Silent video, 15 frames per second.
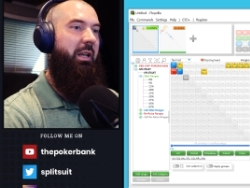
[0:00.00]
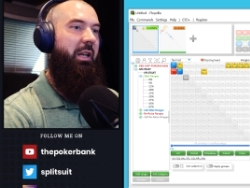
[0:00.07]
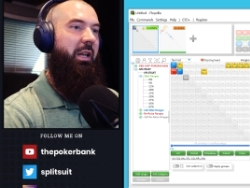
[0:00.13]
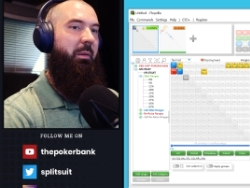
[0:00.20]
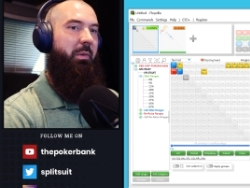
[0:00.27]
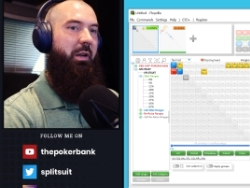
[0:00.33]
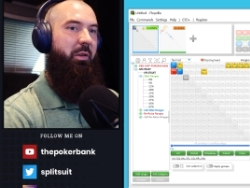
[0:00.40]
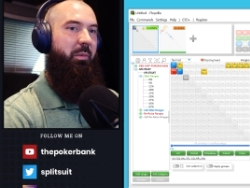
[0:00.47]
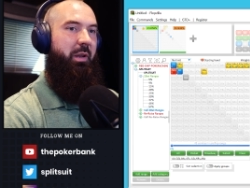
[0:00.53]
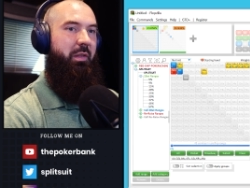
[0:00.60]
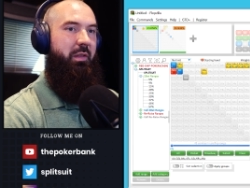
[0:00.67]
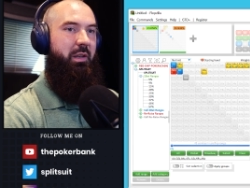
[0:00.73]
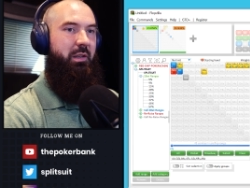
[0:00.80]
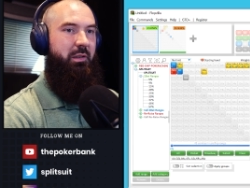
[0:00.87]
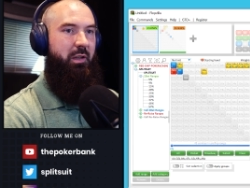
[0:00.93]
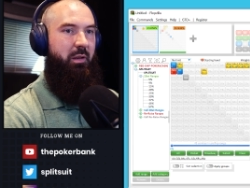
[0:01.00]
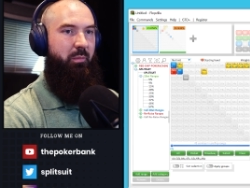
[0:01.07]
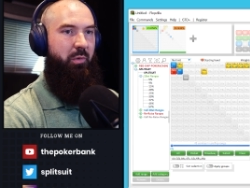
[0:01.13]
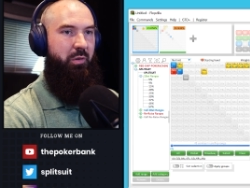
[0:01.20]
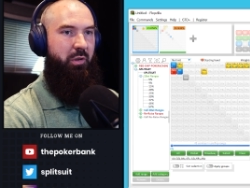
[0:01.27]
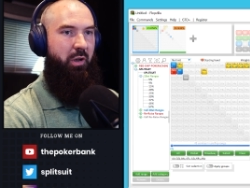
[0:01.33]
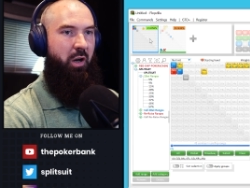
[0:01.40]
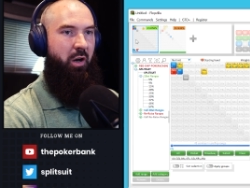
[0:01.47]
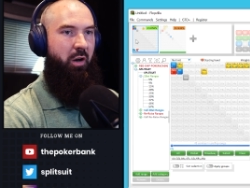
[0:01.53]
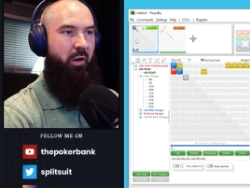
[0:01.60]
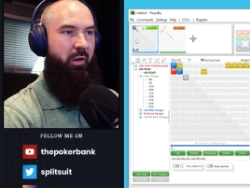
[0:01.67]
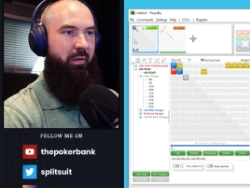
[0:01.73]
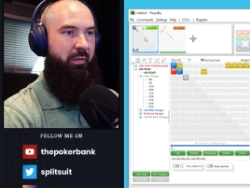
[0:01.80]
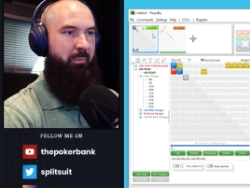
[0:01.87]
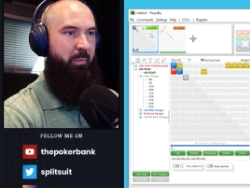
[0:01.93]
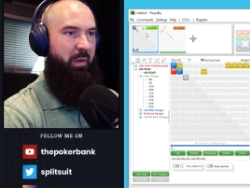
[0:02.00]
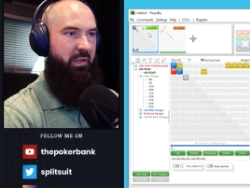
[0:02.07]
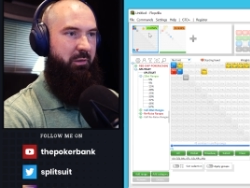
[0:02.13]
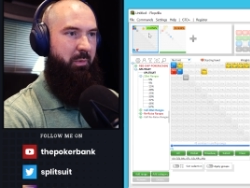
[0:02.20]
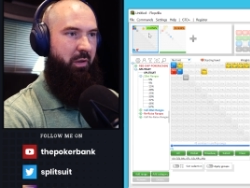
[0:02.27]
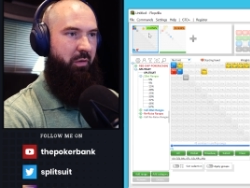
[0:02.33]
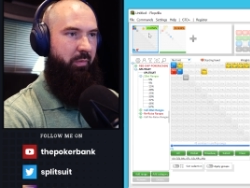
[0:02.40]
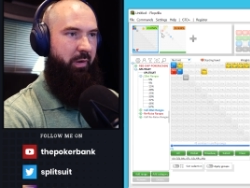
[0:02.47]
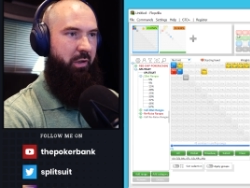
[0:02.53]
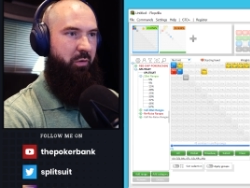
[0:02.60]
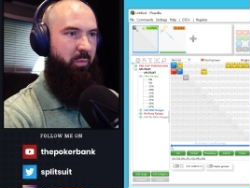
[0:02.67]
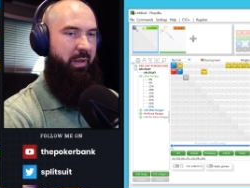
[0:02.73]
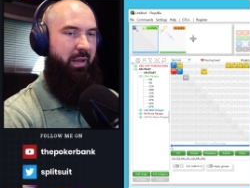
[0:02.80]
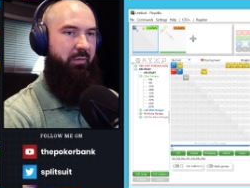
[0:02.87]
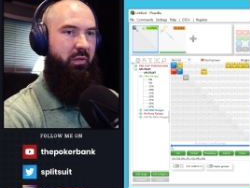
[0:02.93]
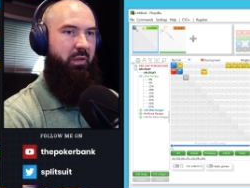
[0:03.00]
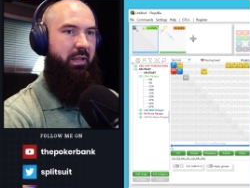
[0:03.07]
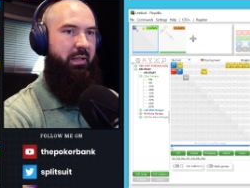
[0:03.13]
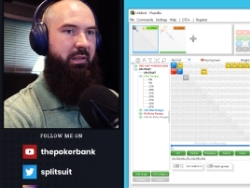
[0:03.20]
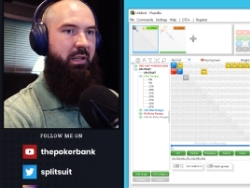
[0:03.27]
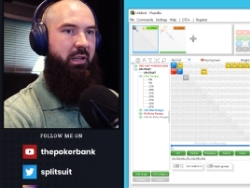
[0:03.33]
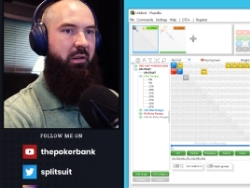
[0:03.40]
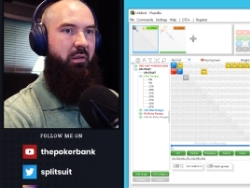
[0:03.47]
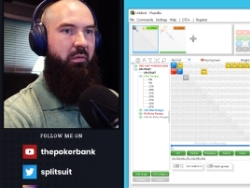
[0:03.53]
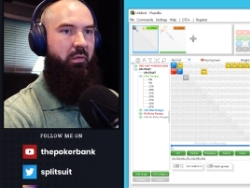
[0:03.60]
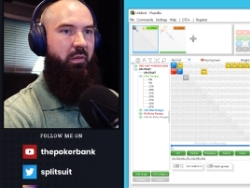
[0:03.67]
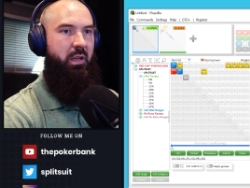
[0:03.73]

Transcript: And by the way, these numbers are based upon the range that we have selected,